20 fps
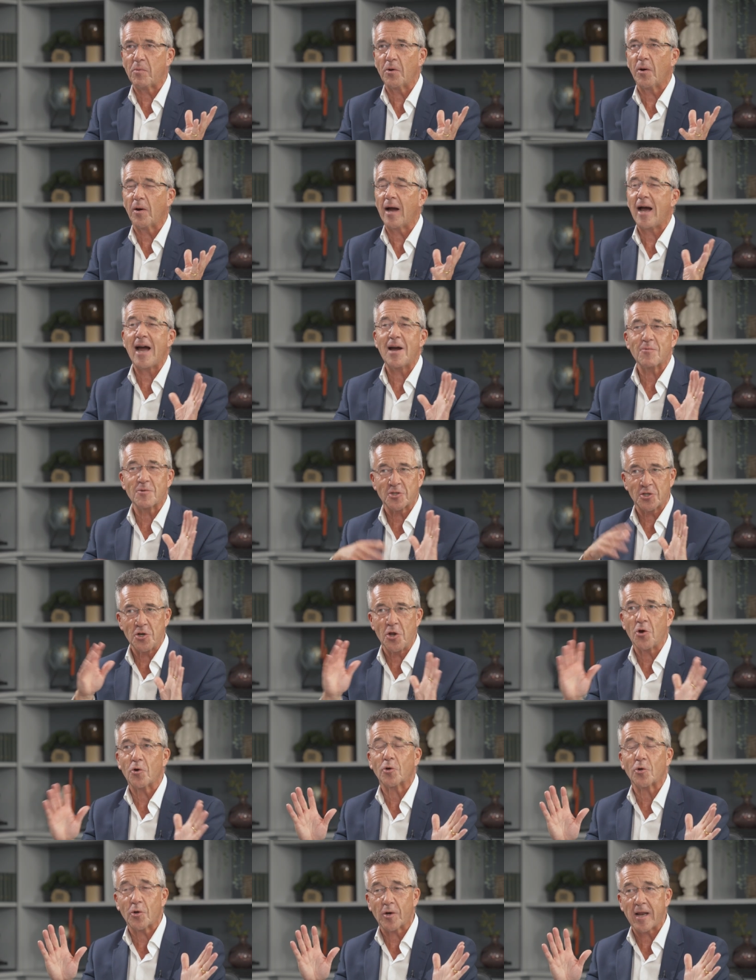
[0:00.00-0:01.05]
but I was
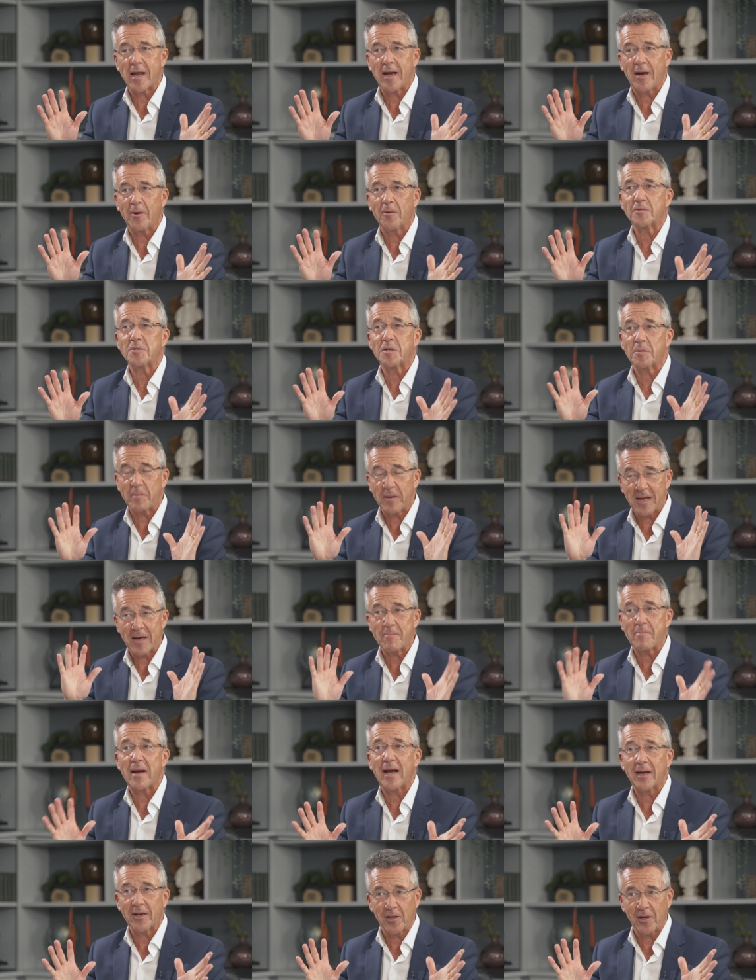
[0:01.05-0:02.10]
not cut out to be a
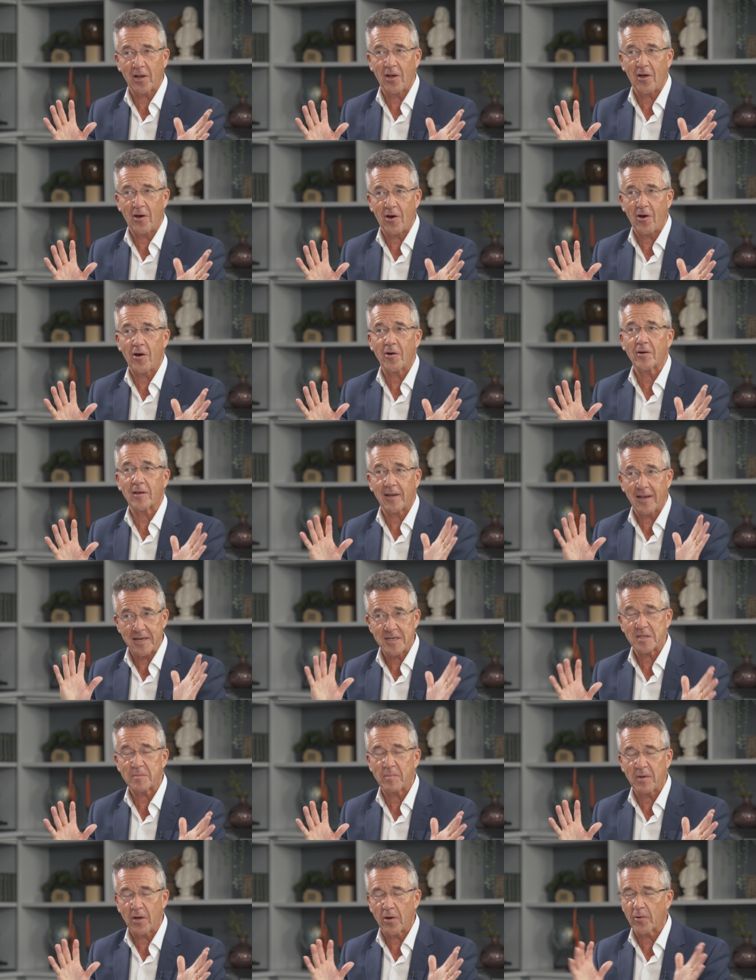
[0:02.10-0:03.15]
bank clerk,
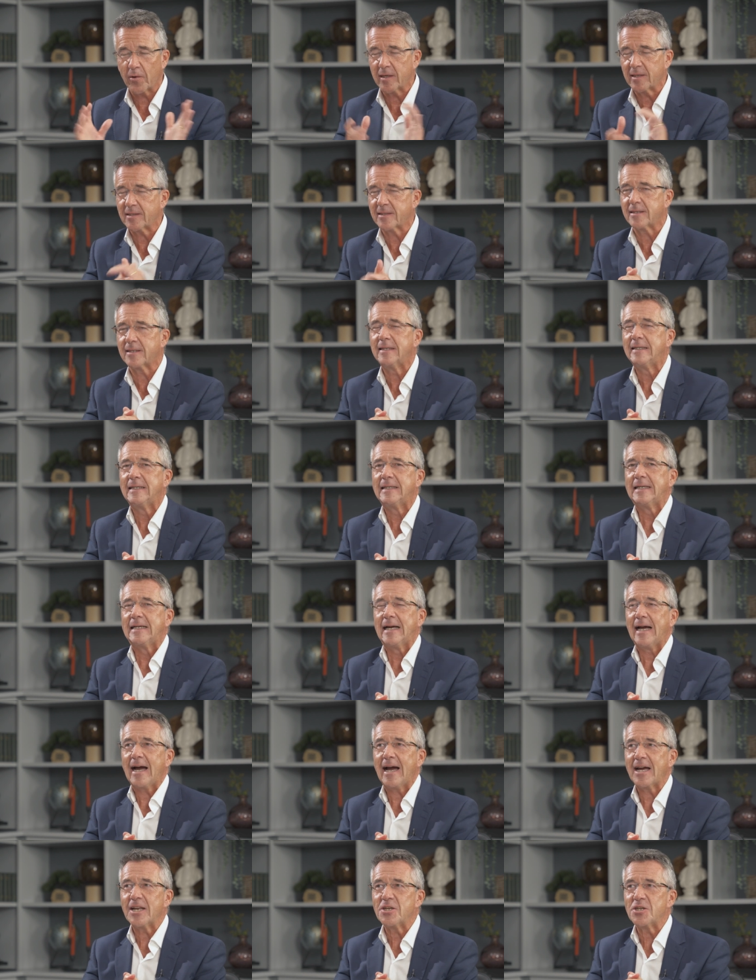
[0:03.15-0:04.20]
let's be honest.
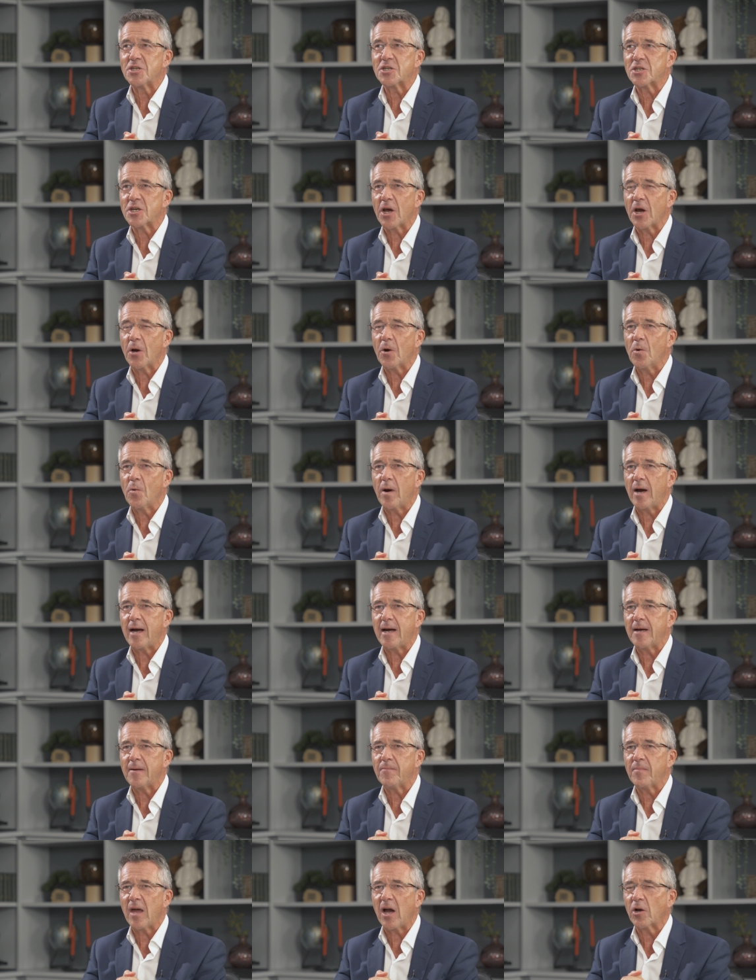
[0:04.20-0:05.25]
And so
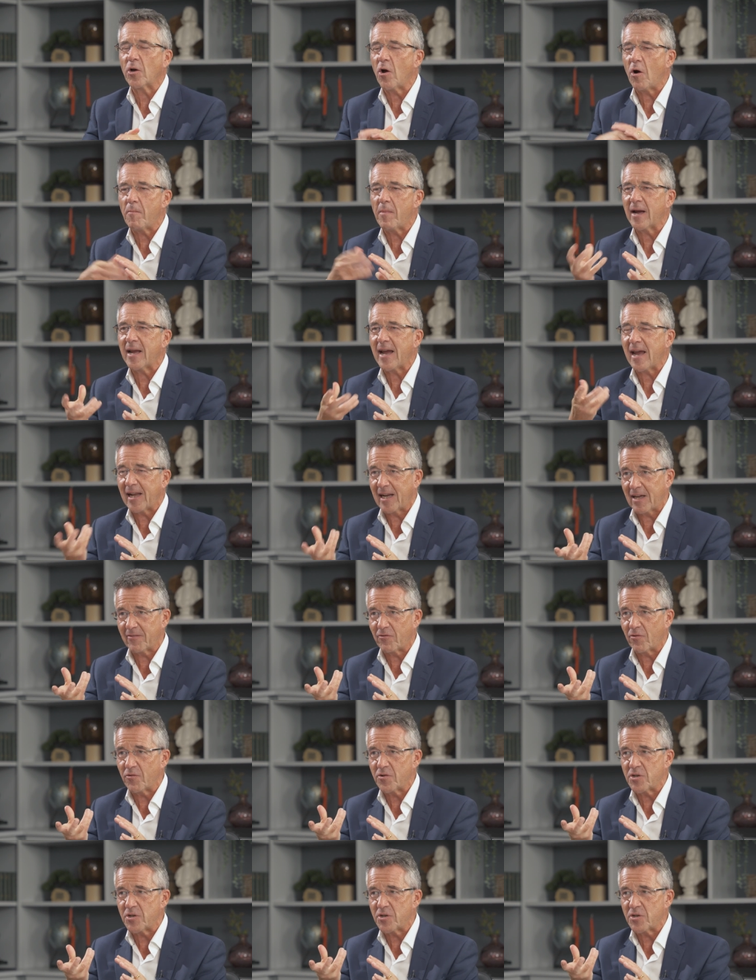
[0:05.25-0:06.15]
um, I got my A level